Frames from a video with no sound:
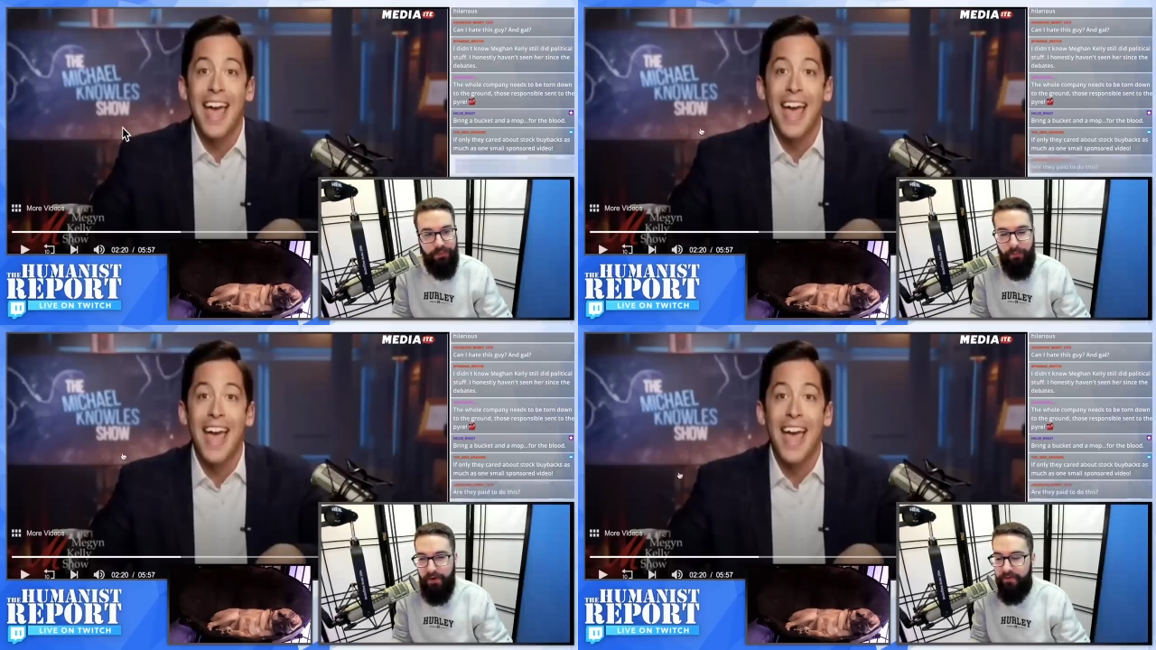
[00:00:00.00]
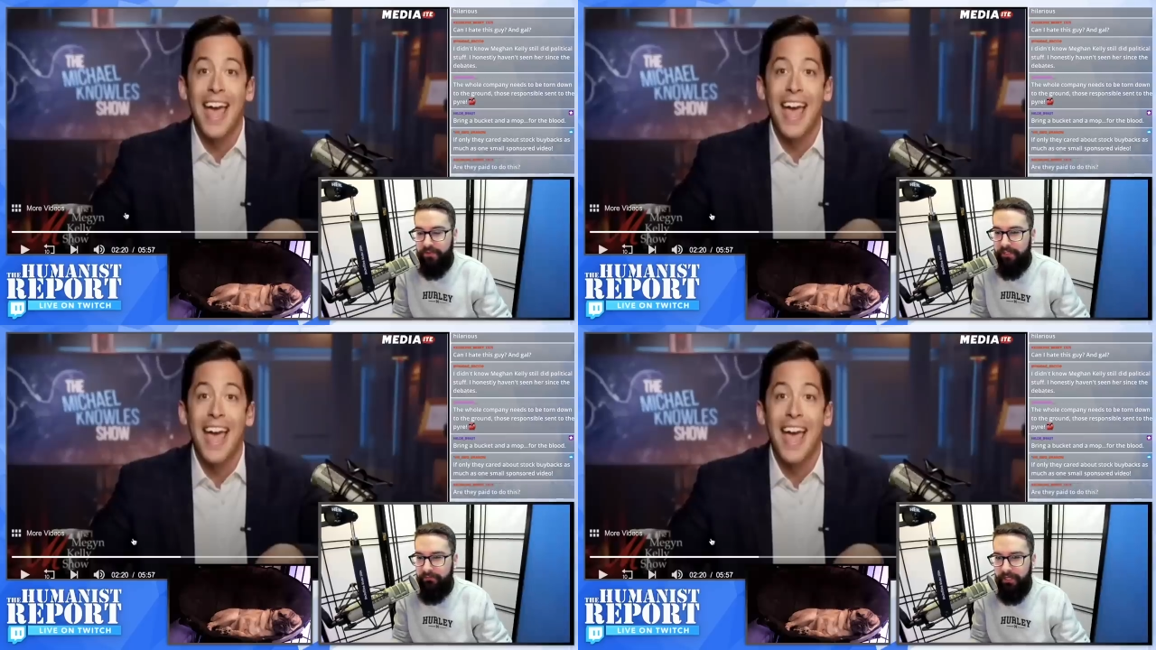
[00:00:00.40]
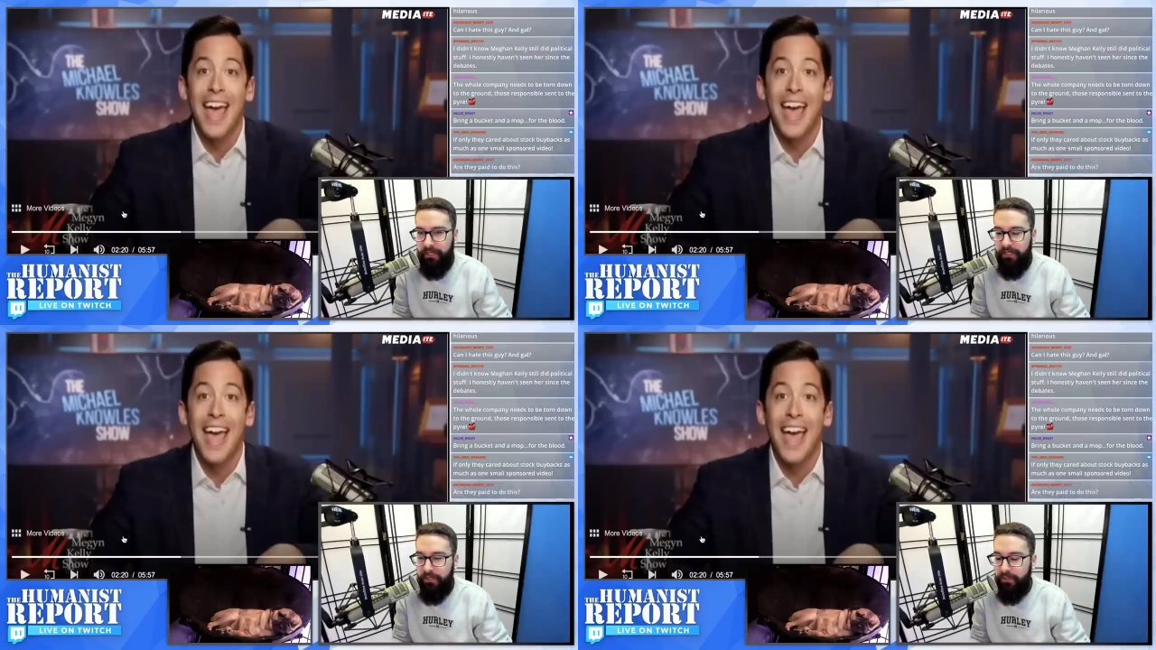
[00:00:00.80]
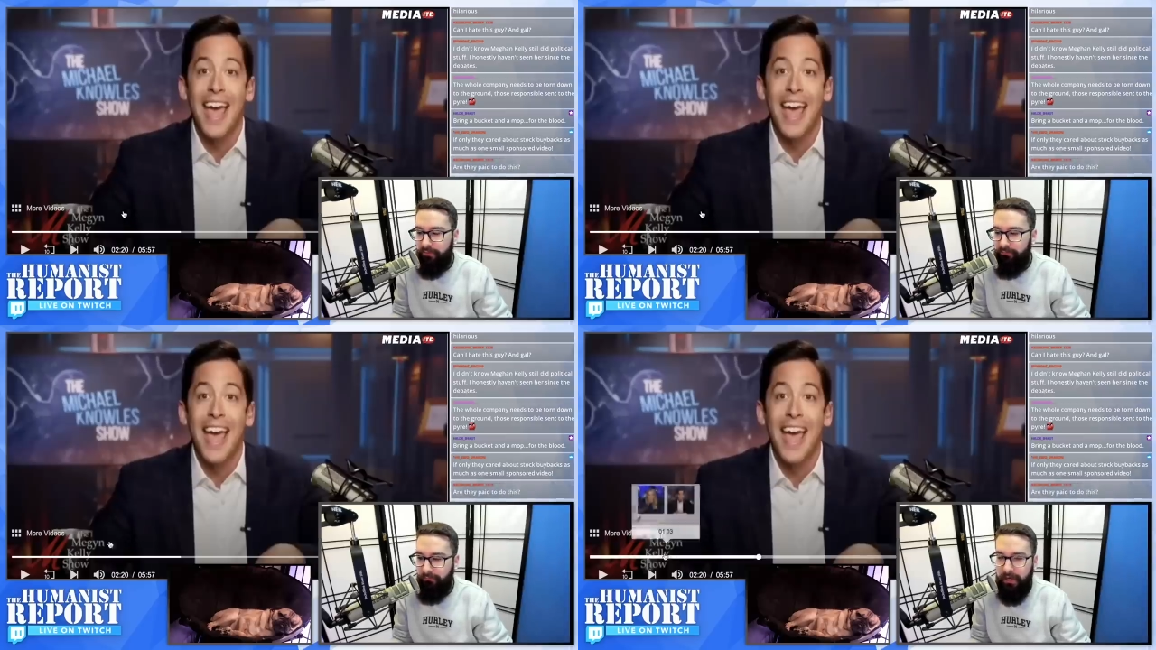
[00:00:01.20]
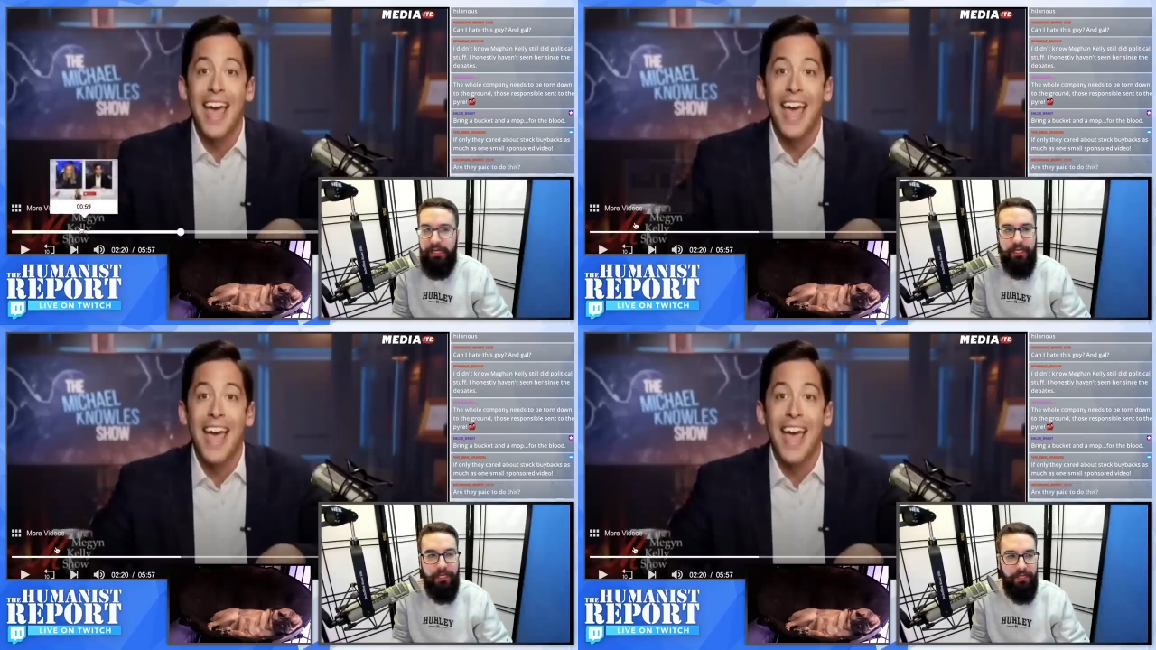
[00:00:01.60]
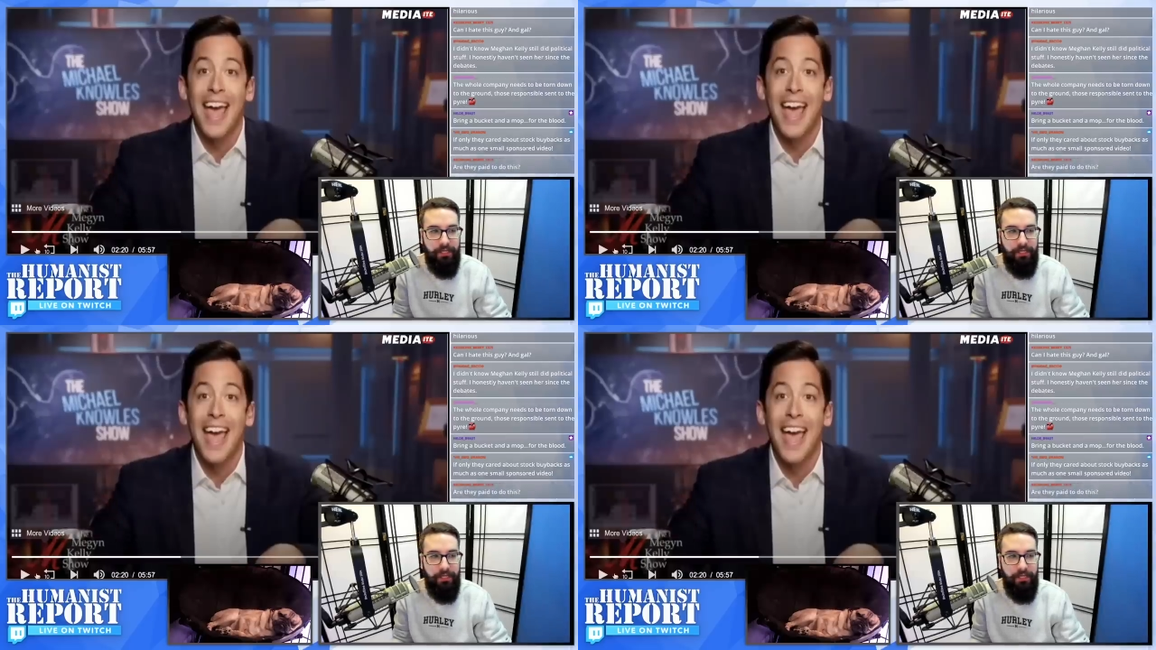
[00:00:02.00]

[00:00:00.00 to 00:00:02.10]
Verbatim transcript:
Speaker 1: You are a sniveling little freak.